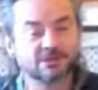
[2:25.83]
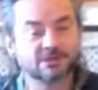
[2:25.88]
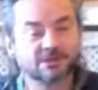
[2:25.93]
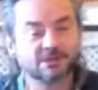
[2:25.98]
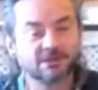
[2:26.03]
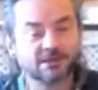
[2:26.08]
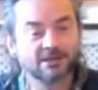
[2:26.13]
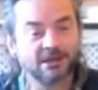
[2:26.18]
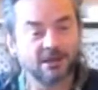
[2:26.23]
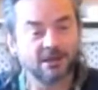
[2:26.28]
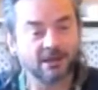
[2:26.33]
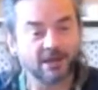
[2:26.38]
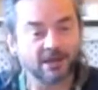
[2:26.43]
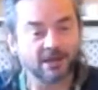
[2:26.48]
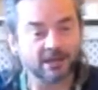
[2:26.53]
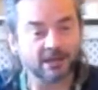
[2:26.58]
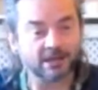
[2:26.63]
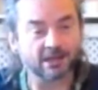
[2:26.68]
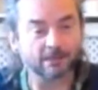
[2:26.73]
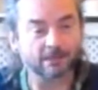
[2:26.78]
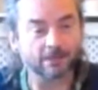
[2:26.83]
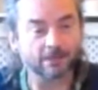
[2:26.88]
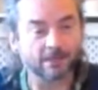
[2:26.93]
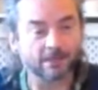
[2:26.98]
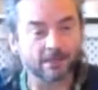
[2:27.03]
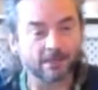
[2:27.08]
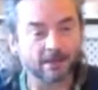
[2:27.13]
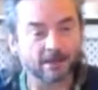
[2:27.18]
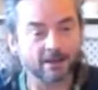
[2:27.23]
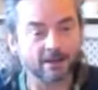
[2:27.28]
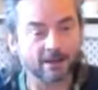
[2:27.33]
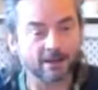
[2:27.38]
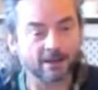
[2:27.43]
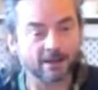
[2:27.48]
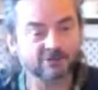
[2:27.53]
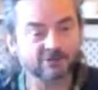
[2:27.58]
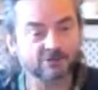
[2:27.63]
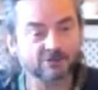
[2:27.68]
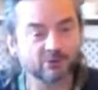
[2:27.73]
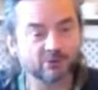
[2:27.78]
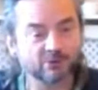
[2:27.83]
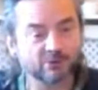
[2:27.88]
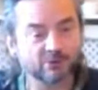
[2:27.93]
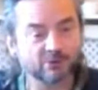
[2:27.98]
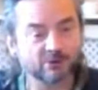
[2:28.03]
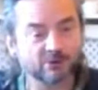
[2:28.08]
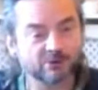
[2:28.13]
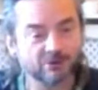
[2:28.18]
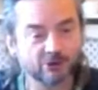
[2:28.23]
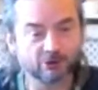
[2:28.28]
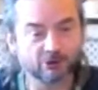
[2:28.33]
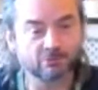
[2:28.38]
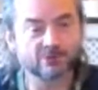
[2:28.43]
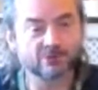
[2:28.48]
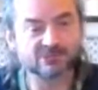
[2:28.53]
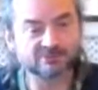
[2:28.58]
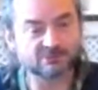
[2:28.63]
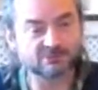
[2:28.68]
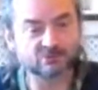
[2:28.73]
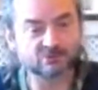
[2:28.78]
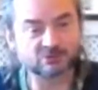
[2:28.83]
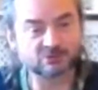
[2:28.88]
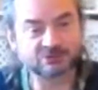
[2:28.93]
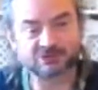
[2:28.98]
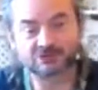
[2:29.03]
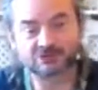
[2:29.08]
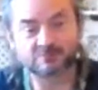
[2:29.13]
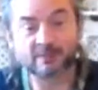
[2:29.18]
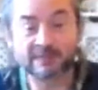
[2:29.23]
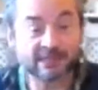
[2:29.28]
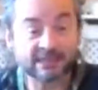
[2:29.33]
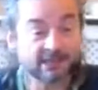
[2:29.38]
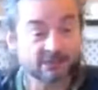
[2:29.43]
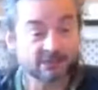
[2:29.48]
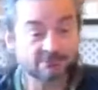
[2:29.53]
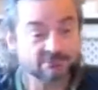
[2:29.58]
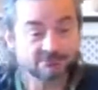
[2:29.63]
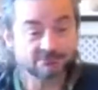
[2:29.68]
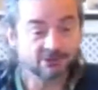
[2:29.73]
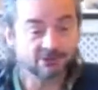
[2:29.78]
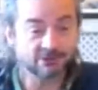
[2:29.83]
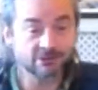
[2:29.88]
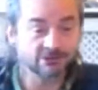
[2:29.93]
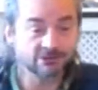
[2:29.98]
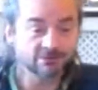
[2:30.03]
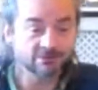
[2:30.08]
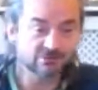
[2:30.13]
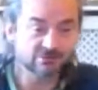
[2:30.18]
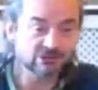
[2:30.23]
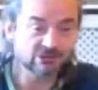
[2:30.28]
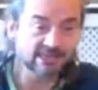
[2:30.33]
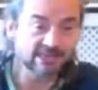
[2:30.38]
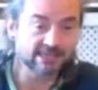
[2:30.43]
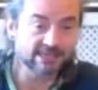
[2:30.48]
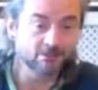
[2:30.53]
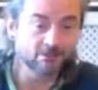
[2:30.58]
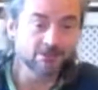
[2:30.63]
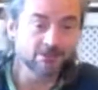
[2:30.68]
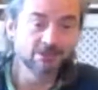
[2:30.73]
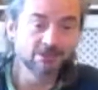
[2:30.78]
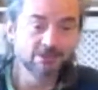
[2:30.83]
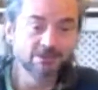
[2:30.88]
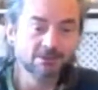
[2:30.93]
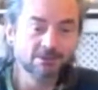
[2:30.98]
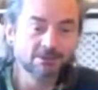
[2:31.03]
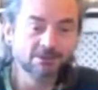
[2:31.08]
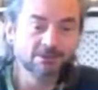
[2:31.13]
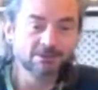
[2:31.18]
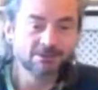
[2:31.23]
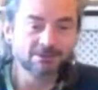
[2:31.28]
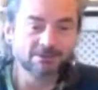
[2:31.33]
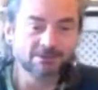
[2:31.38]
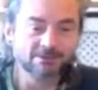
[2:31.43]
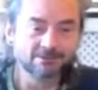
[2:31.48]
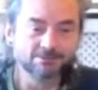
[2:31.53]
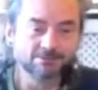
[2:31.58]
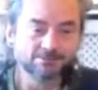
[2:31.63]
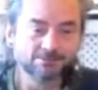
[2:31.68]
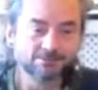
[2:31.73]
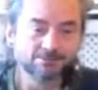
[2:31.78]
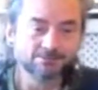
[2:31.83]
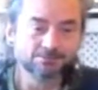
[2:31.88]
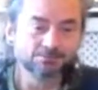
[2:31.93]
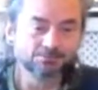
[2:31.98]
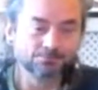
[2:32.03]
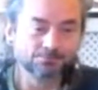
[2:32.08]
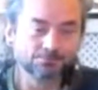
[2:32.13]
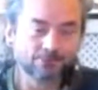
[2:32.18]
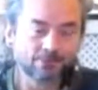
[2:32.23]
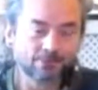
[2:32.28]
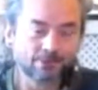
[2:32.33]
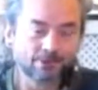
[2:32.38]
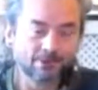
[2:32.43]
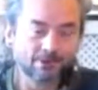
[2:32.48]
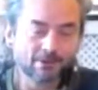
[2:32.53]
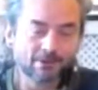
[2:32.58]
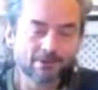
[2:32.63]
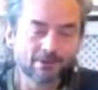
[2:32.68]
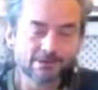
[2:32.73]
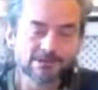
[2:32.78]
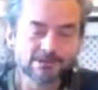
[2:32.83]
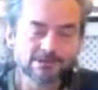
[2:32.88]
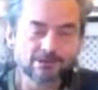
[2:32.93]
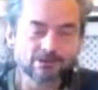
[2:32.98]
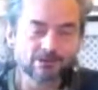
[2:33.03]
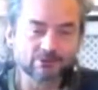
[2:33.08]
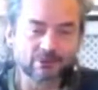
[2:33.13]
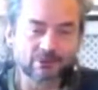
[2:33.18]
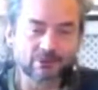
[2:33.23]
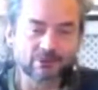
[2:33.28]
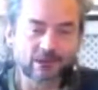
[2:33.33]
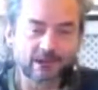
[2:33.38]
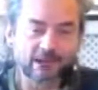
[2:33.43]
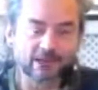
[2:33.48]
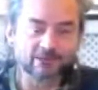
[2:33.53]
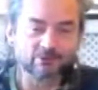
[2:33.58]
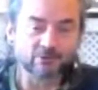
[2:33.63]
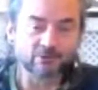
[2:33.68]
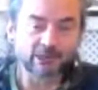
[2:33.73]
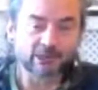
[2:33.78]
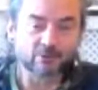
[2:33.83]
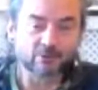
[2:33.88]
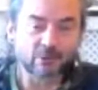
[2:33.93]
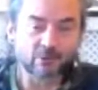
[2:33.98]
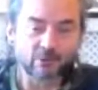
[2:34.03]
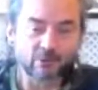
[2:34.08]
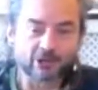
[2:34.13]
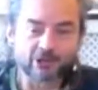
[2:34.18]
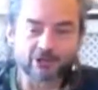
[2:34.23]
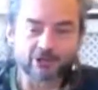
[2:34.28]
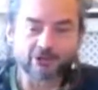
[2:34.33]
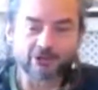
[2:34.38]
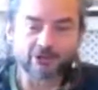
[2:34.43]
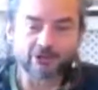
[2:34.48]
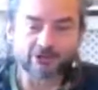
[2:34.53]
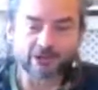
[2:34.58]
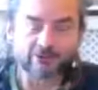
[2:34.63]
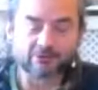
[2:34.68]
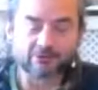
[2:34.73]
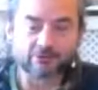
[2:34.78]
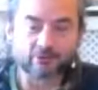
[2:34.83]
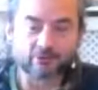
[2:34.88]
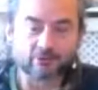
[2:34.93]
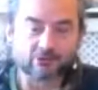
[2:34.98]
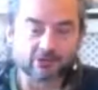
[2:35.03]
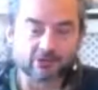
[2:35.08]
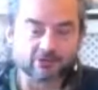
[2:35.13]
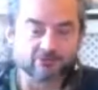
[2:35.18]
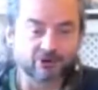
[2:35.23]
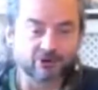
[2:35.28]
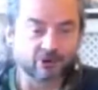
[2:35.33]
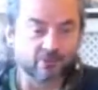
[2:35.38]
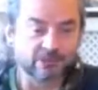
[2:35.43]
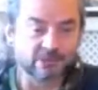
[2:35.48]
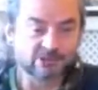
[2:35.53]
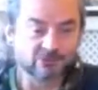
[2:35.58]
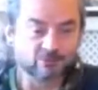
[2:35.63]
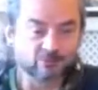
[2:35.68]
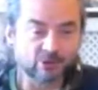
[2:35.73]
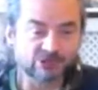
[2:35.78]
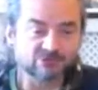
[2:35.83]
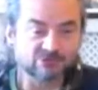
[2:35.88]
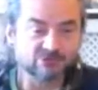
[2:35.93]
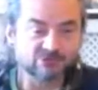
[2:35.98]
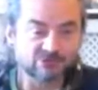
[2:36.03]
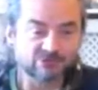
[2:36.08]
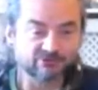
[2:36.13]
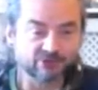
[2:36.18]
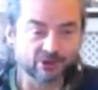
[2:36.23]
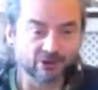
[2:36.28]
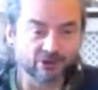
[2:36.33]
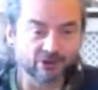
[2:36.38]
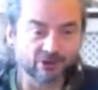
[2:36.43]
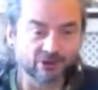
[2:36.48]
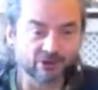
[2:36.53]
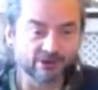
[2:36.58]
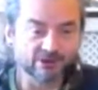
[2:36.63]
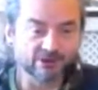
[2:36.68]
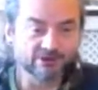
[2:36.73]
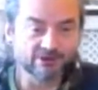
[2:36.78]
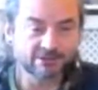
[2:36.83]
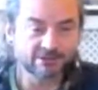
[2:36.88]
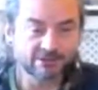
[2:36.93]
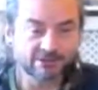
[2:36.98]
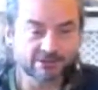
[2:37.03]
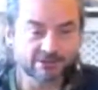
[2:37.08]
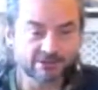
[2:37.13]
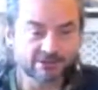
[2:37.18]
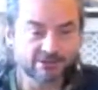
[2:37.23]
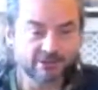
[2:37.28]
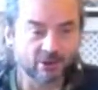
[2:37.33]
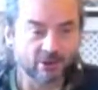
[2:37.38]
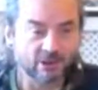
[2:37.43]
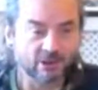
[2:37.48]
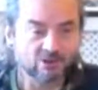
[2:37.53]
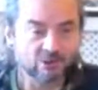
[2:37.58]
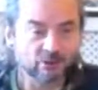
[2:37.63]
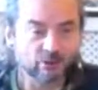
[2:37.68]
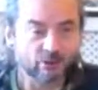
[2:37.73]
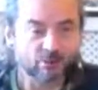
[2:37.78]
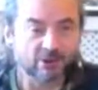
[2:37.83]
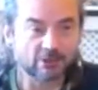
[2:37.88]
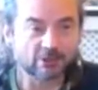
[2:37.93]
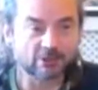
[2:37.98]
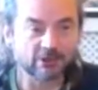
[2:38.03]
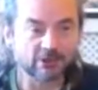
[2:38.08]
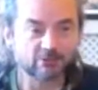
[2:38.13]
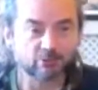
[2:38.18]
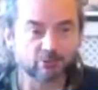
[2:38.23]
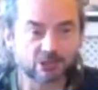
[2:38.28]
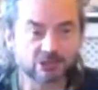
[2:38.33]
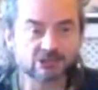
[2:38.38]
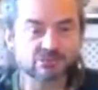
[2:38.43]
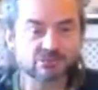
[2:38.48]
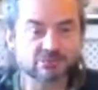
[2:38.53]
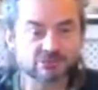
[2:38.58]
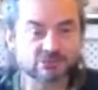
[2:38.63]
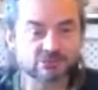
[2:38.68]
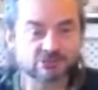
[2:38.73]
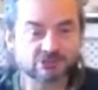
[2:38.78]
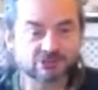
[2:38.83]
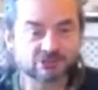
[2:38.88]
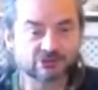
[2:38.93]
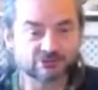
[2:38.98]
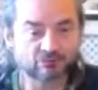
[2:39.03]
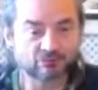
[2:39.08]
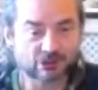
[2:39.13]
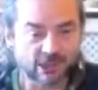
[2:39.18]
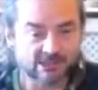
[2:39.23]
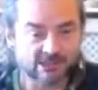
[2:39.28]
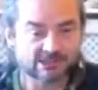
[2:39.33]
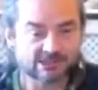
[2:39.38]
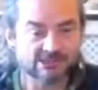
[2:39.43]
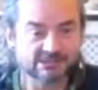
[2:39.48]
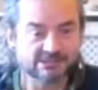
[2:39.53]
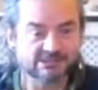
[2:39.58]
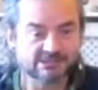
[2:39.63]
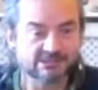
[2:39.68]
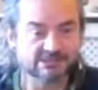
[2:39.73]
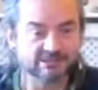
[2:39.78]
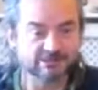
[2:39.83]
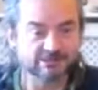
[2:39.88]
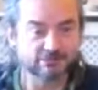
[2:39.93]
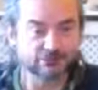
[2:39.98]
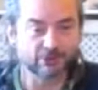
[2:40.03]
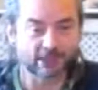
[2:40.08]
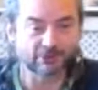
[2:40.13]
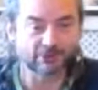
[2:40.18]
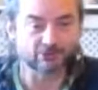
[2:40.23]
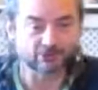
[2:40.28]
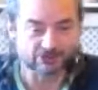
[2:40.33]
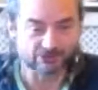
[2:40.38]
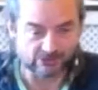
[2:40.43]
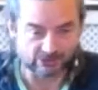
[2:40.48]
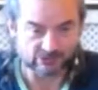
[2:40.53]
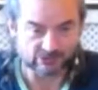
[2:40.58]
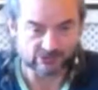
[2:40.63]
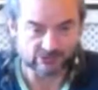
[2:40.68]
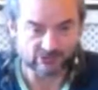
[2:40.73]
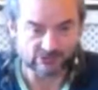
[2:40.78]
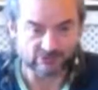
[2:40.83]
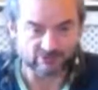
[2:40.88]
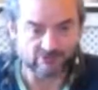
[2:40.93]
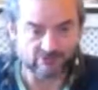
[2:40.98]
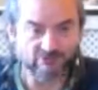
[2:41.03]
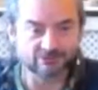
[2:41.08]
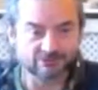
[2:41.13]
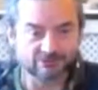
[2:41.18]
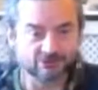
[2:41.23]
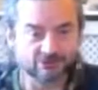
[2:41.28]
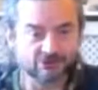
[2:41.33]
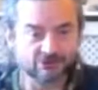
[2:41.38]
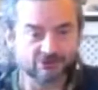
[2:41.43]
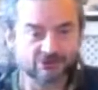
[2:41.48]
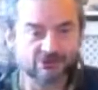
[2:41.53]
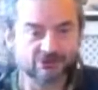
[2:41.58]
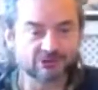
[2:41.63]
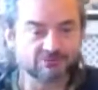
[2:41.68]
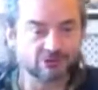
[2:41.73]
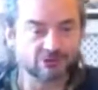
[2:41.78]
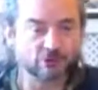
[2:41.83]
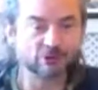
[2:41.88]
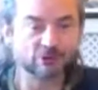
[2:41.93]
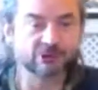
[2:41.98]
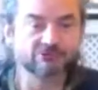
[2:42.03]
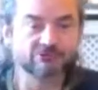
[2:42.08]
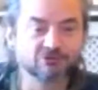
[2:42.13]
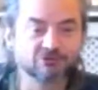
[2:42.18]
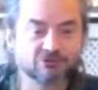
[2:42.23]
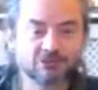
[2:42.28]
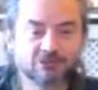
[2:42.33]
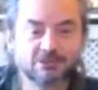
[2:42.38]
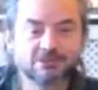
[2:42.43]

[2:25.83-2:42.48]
and um, and I like to work with yoga principles, which to me are the same. Um, so uh, and yeah, we're working on the the fundamental principles of yoga, the you know how to apply principles to practice to gain the results that, that um, you're looking for.